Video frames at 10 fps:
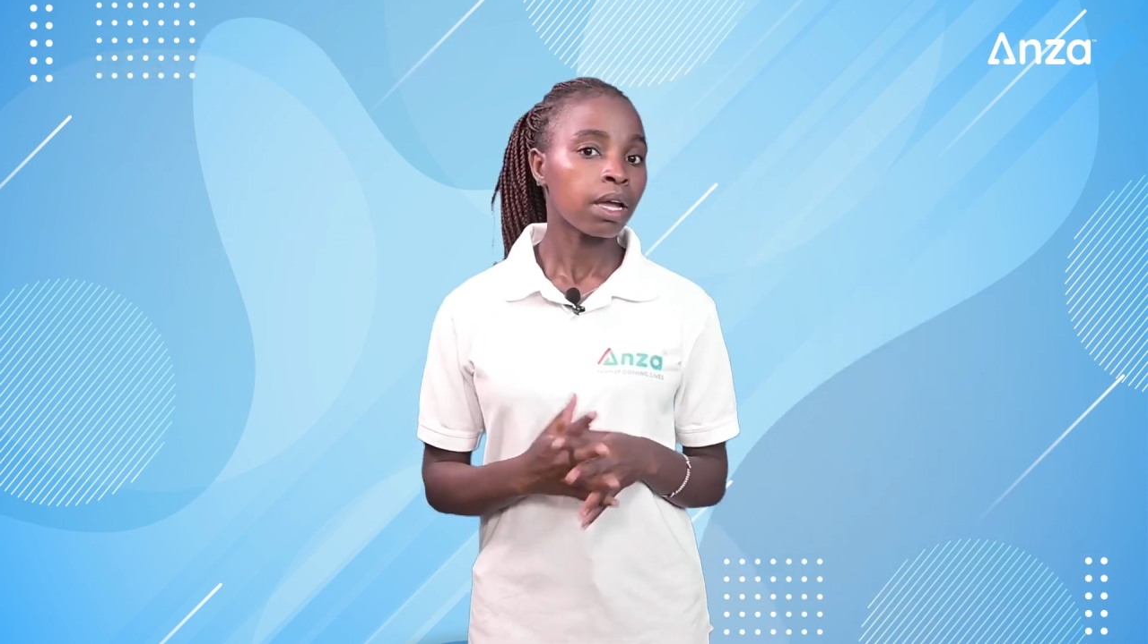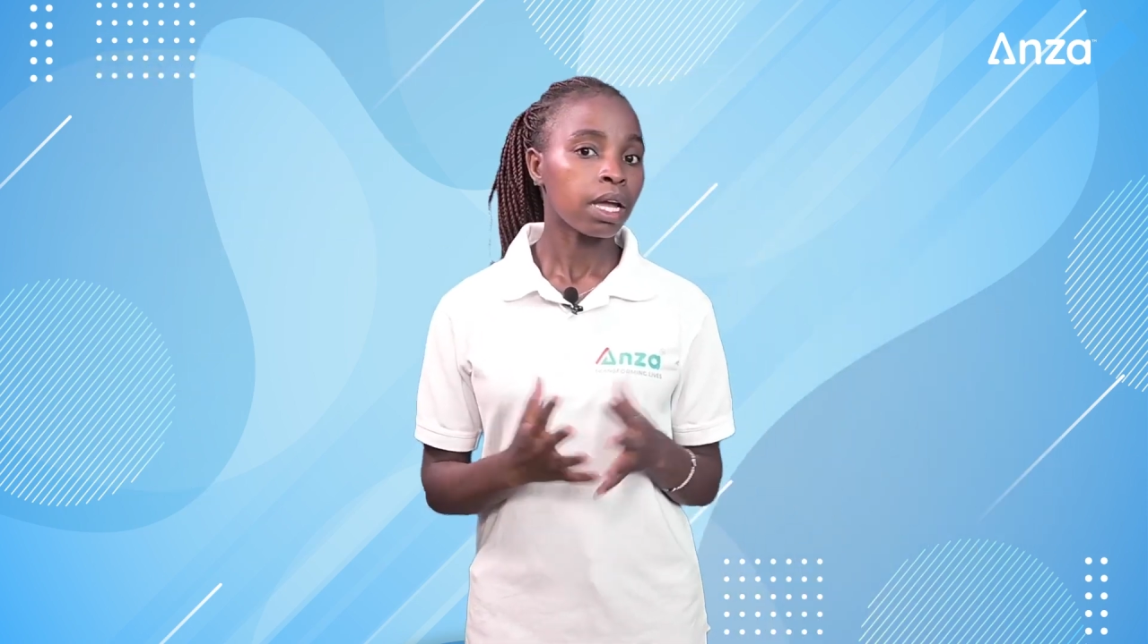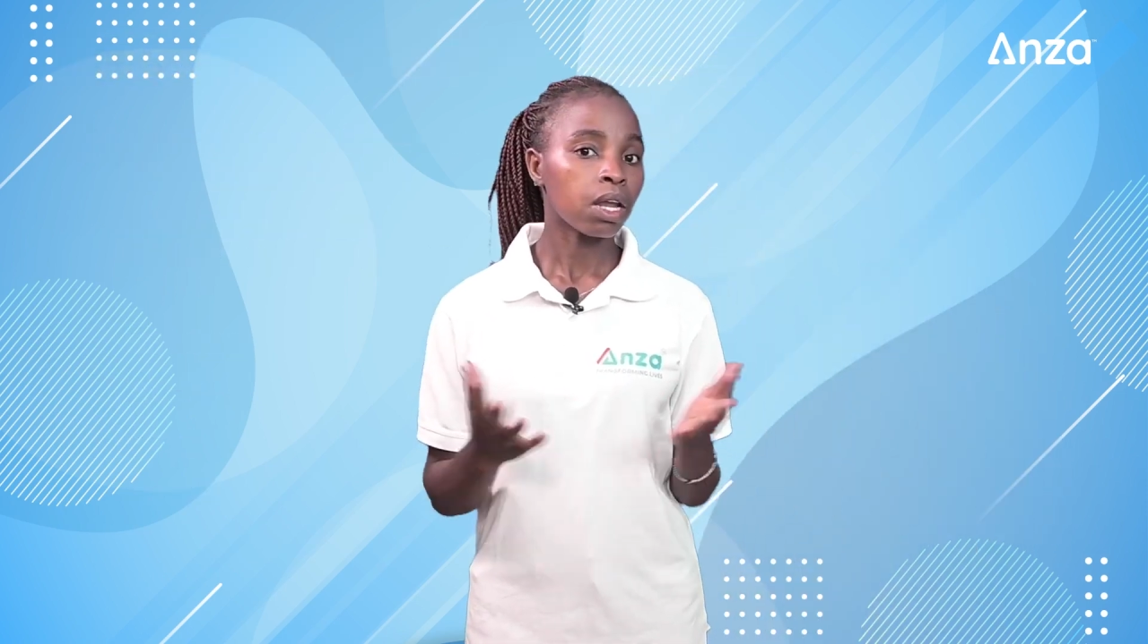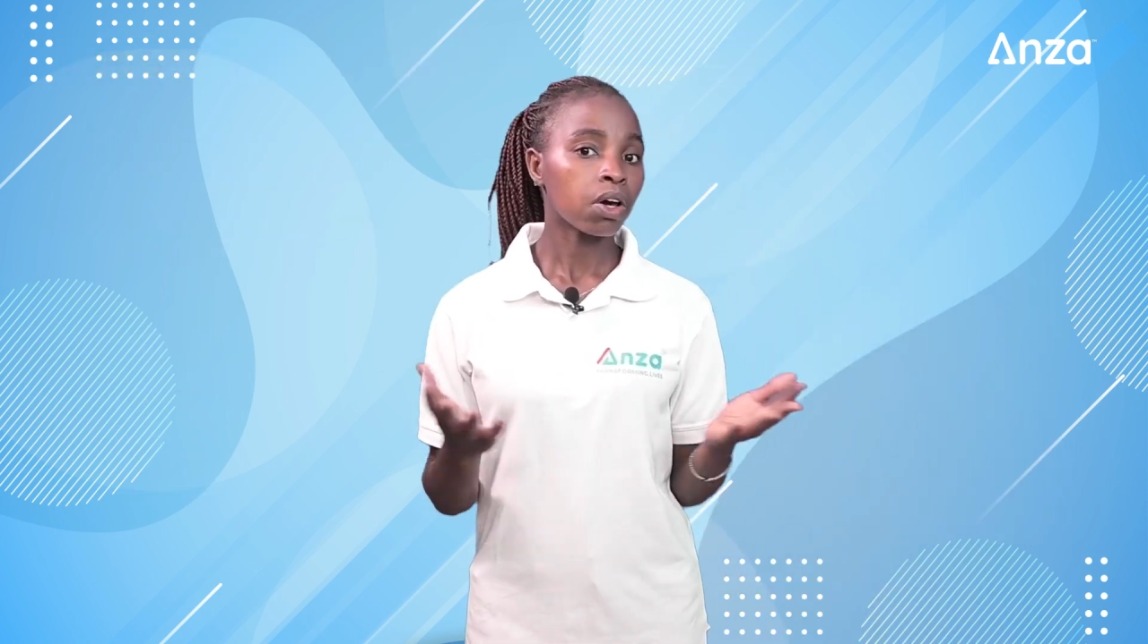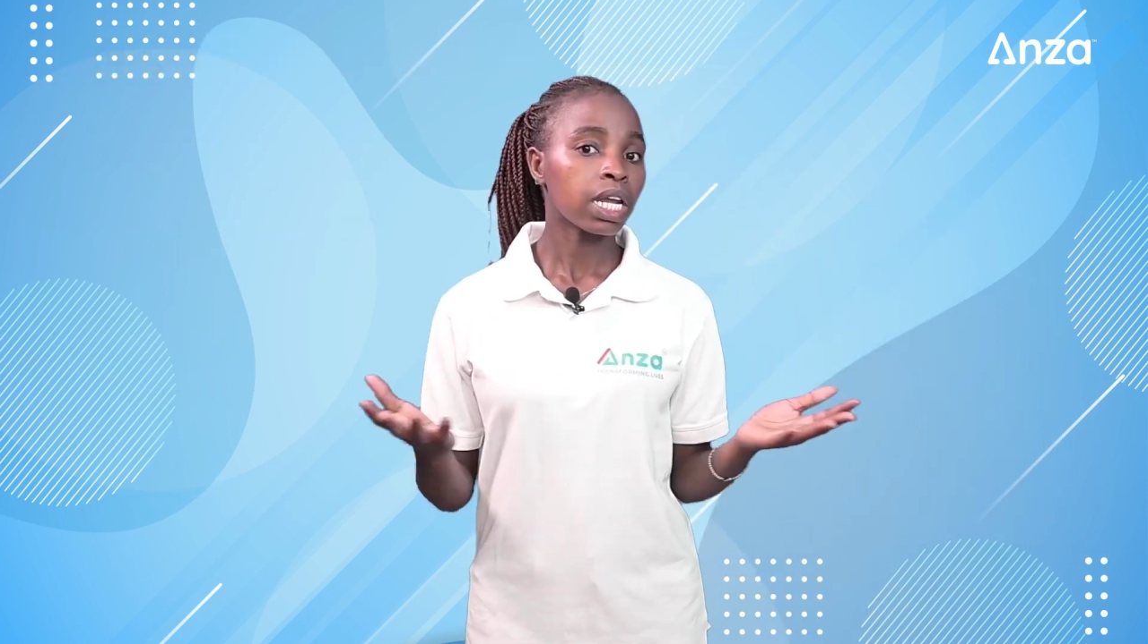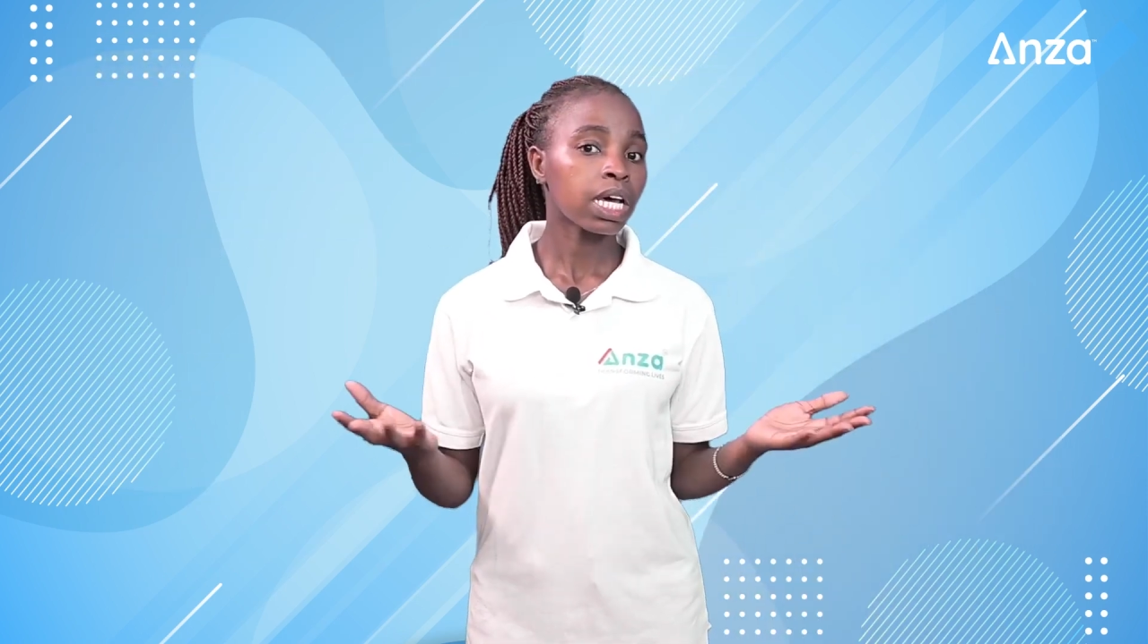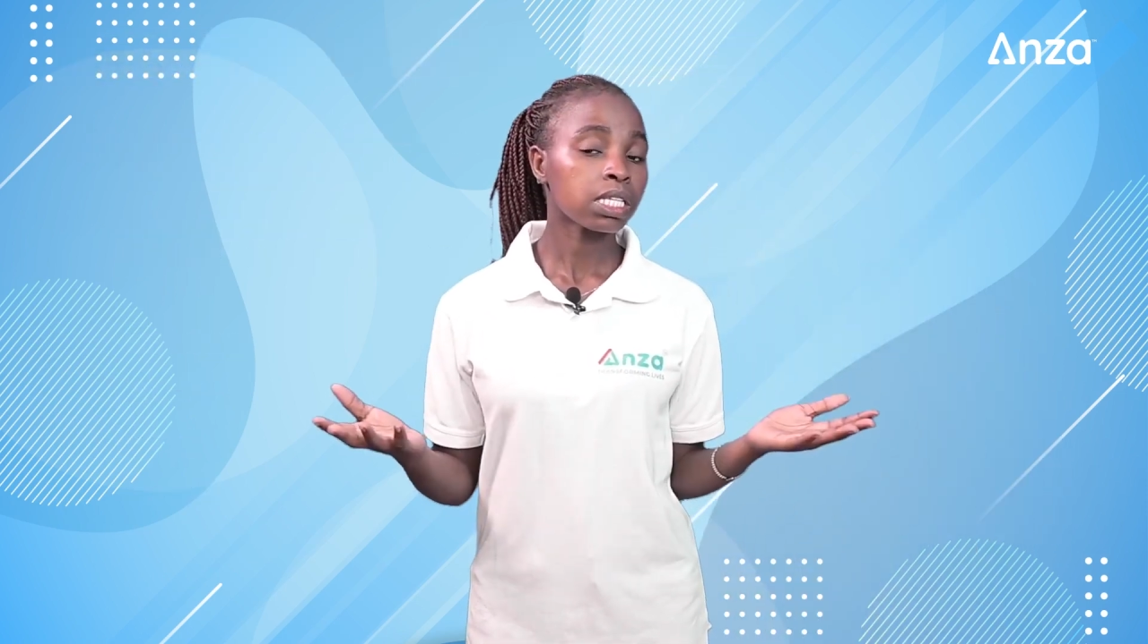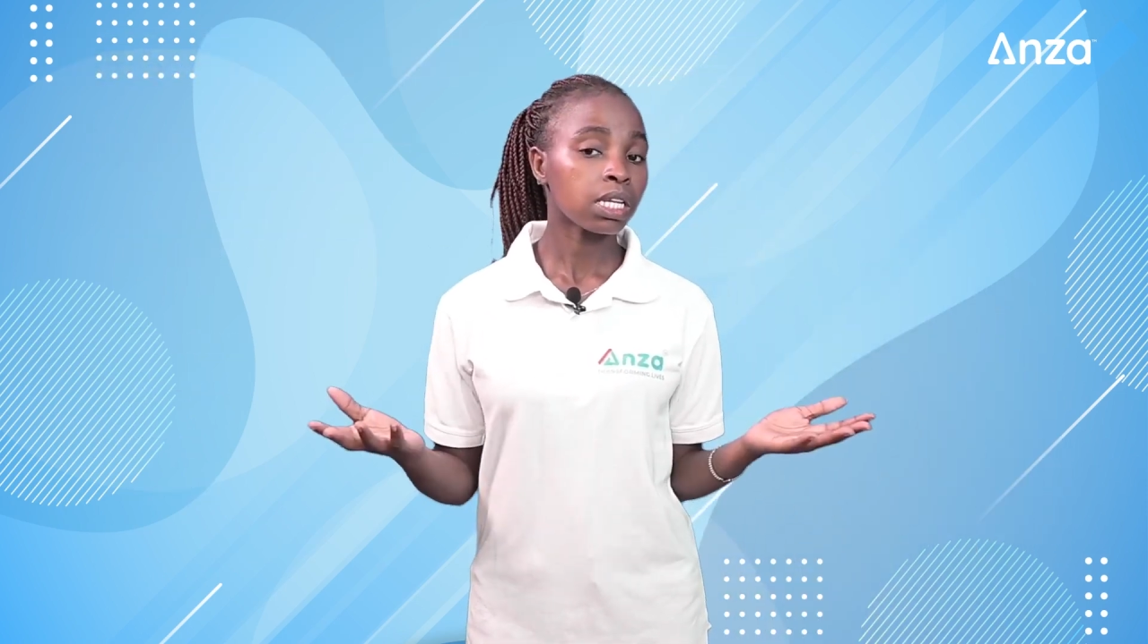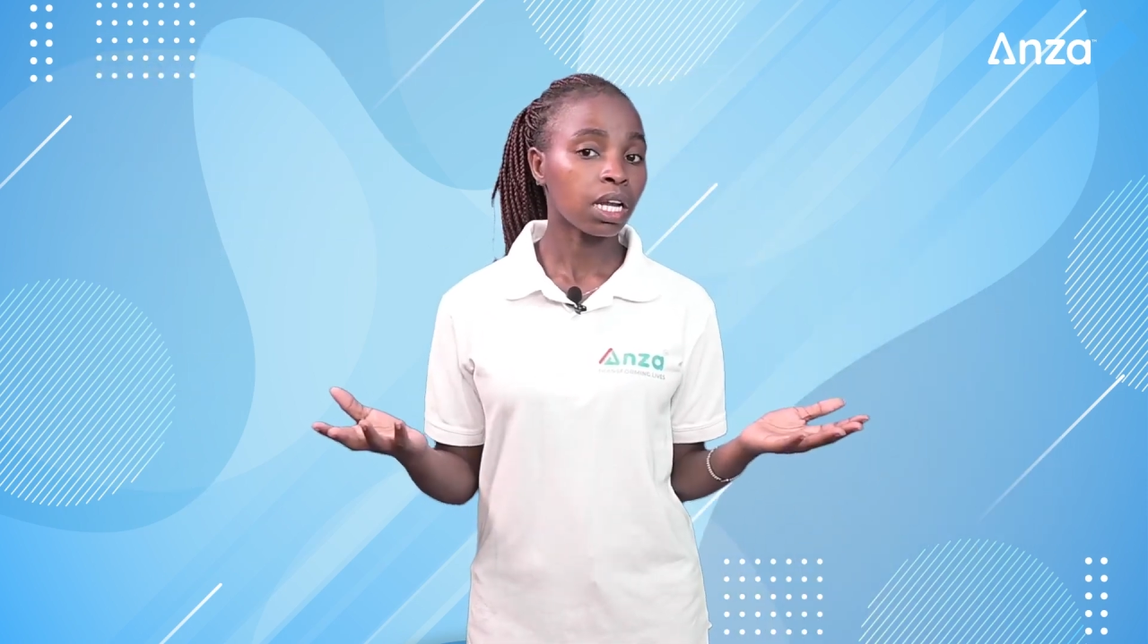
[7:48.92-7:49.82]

In our next